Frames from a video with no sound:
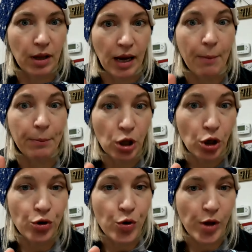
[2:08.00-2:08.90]
like a
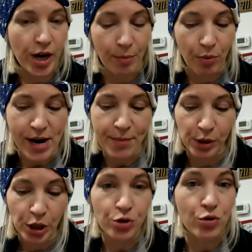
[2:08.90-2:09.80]
blue, like a bright
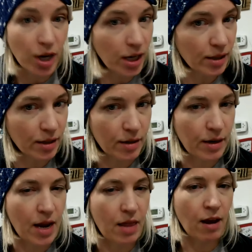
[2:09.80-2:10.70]
blue
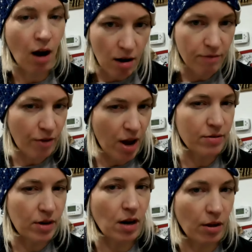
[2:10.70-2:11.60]
color. And they are
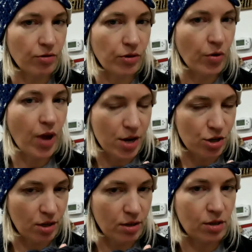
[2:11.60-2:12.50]
found in other
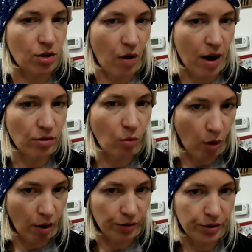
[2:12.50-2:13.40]
locations throughout the
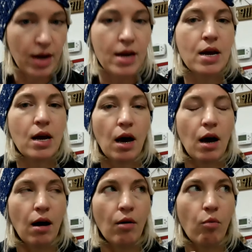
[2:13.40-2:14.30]
world.
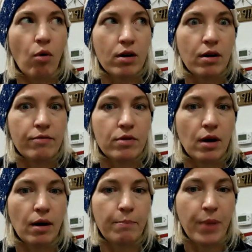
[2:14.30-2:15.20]
One of
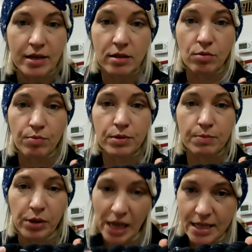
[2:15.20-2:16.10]
the best
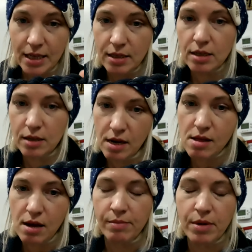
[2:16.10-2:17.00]
places to see
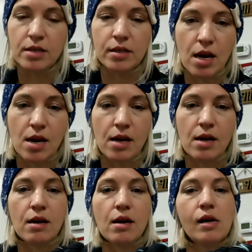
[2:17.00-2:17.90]
them is
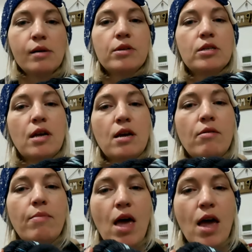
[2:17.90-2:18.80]
in
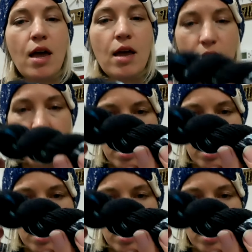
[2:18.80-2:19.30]
Mosquito Bay.